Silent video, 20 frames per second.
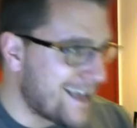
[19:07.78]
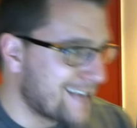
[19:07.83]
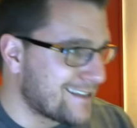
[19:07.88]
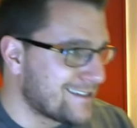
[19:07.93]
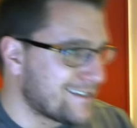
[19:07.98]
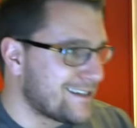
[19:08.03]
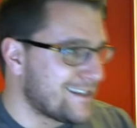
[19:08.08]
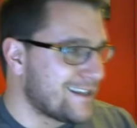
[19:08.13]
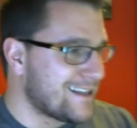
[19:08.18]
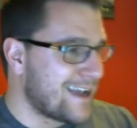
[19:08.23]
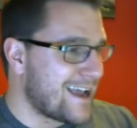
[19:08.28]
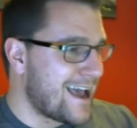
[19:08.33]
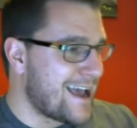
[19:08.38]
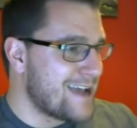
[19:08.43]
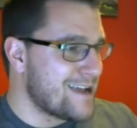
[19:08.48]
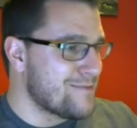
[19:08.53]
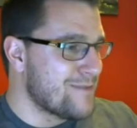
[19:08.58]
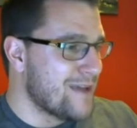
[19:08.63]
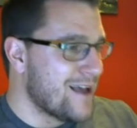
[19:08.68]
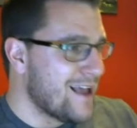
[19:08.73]
gets us in the
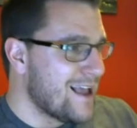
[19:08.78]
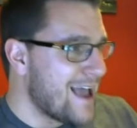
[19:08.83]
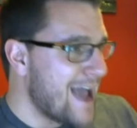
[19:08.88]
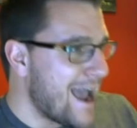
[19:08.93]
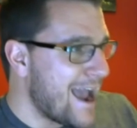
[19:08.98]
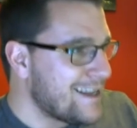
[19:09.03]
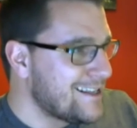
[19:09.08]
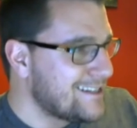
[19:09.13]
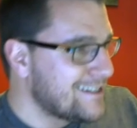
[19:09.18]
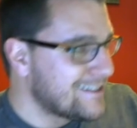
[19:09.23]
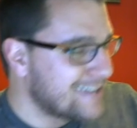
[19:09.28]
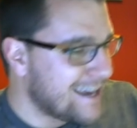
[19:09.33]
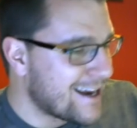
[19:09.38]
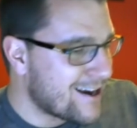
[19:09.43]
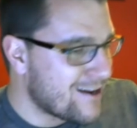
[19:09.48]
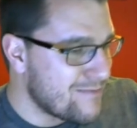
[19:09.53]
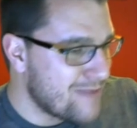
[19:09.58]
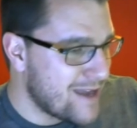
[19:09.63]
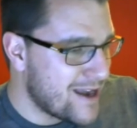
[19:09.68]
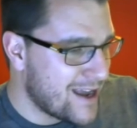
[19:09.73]
game.
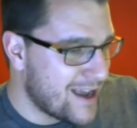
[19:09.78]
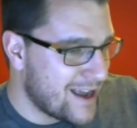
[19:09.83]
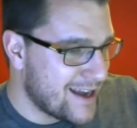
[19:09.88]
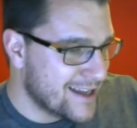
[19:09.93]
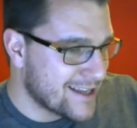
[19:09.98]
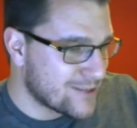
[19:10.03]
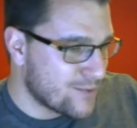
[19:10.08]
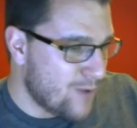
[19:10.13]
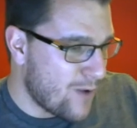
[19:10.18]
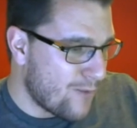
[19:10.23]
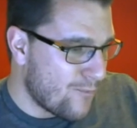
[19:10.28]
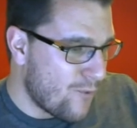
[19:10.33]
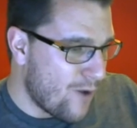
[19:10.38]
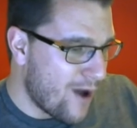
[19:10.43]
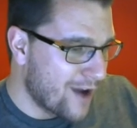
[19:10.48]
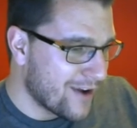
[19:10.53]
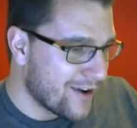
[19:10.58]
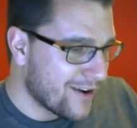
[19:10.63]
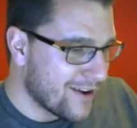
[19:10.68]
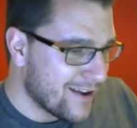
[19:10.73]
82nd minute, and it's
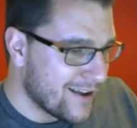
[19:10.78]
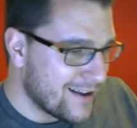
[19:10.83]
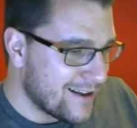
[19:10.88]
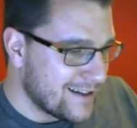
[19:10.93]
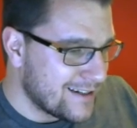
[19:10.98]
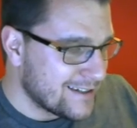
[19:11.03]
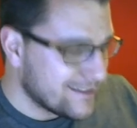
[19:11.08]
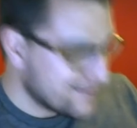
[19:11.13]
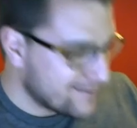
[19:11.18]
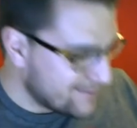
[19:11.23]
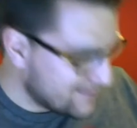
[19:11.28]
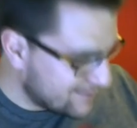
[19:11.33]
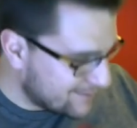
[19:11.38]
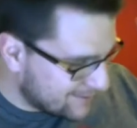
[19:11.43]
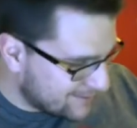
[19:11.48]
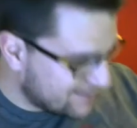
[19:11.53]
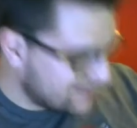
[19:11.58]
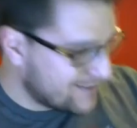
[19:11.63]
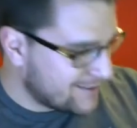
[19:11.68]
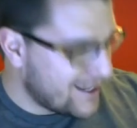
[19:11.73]
one-one.
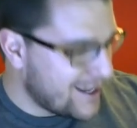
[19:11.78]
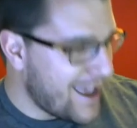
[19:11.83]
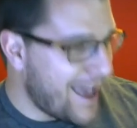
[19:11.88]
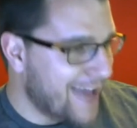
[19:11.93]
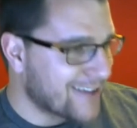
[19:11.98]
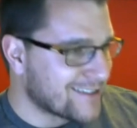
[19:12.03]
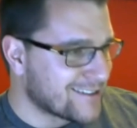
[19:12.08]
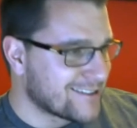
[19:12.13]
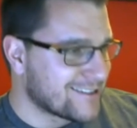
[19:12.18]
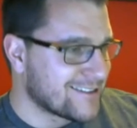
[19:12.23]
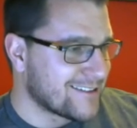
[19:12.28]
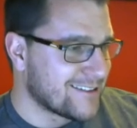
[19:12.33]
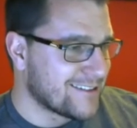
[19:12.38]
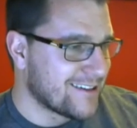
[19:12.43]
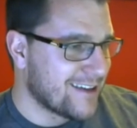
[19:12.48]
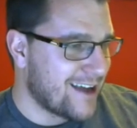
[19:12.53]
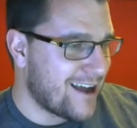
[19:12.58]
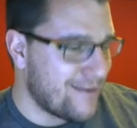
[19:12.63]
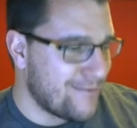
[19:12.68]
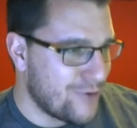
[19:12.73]
Yes,
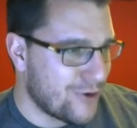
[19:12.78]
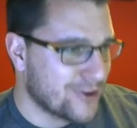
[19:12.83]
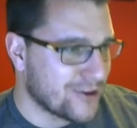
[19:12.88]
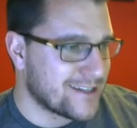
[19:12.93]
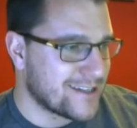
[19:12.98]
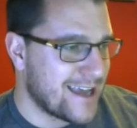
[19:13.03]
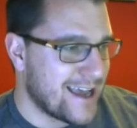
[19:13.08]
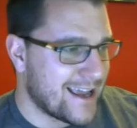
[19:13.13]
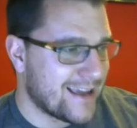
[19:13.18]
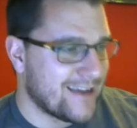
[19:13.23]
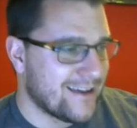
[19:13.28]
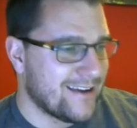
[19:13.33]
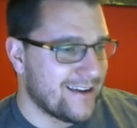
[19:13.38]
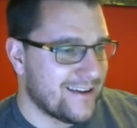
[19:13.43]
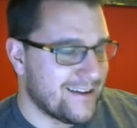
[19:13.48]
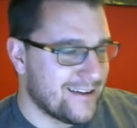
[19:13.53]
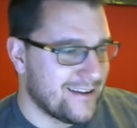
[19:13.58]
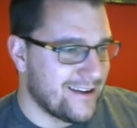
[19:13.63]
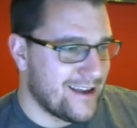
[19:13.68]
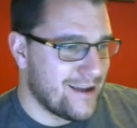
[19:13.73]
I'm not saying
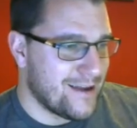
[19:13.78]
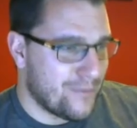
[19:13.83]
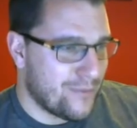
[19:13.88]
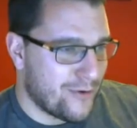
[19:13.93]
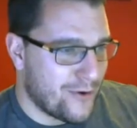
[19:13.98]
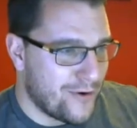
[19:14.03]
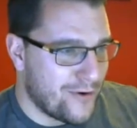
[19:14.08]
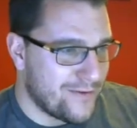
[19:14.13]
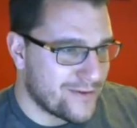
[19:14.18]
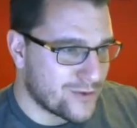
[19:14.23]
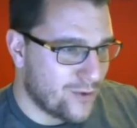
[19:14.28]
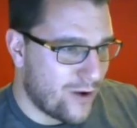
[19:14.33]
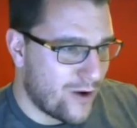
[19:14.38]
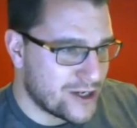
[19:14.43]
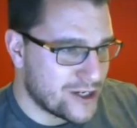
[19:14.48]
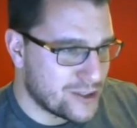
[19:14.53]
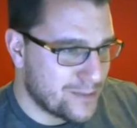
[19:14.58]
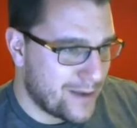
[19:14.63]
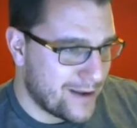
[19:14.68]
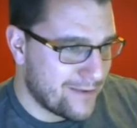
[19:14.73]
it proves
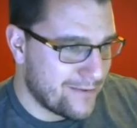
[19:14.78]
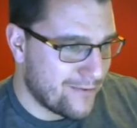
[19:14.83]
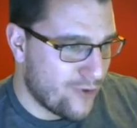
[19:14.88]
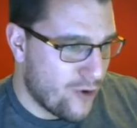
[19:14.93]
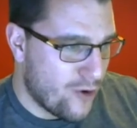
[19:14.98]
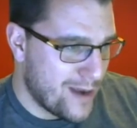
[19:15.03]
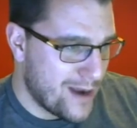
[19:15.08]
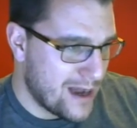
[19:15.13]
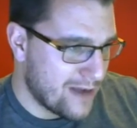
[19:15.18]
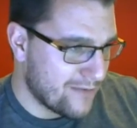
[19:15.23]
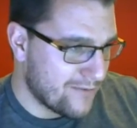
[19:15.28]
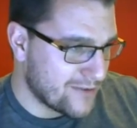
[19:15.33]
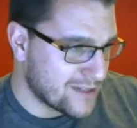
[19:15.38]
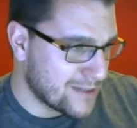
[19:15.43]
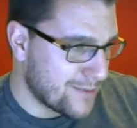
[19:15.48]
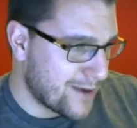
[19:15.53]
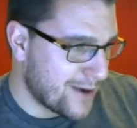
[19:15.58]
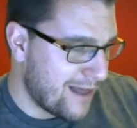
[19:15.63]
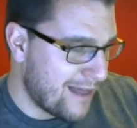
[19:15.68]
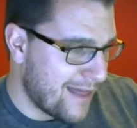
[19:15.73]
why you should pay four million for
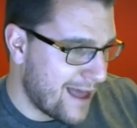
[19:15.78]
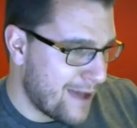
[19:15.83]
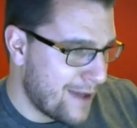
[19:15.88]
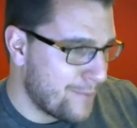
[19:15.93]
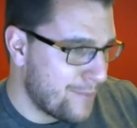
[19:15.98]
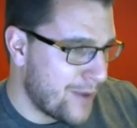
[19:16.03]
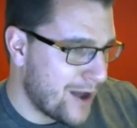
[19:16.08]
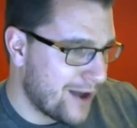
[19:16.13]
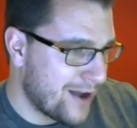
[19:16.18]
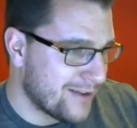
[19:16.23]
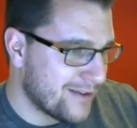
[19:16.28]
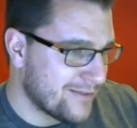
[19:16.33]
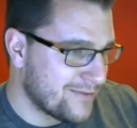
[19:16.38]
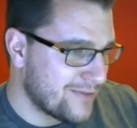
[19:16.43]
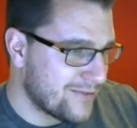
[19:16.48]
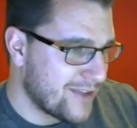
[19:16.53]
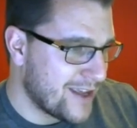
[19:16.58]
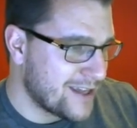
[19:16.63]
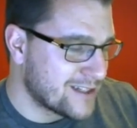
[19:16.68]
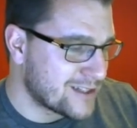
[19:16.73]
someone like that, but
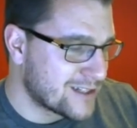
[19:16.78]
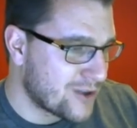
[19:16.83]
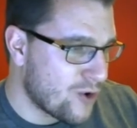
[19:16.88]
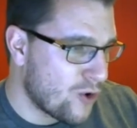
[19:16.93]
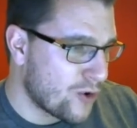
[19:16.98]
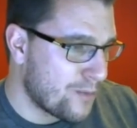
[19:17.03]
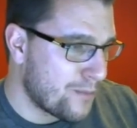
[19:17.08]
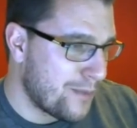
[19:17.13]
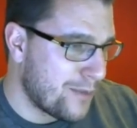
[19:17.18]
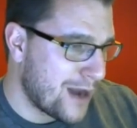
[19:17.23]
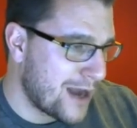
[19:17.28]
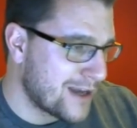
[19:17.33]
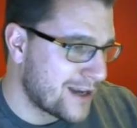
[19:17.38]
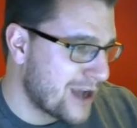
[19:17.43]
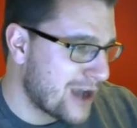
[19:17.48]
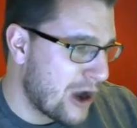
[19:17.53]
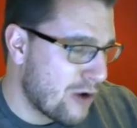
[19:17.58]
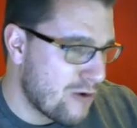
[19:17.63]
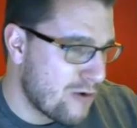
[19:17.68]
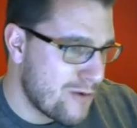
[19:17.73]
he scored a
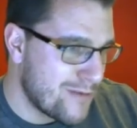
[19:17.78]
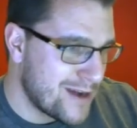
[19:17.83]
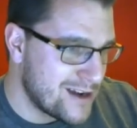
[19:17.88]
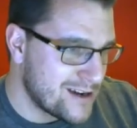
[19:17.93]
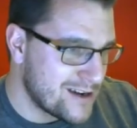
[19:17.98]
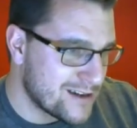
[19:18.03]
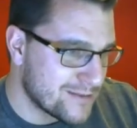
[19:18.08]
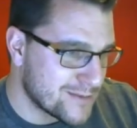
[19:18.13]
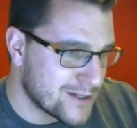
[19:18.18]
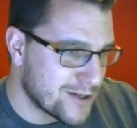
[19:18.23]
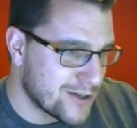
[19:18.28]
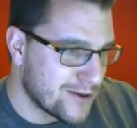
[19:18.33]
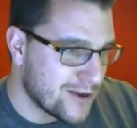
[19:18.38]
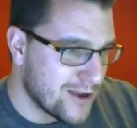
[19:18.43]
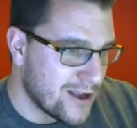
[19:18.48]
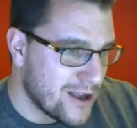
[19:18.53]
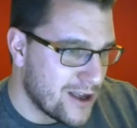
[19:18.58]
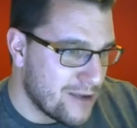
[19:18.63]
bloody goal when we needed him to.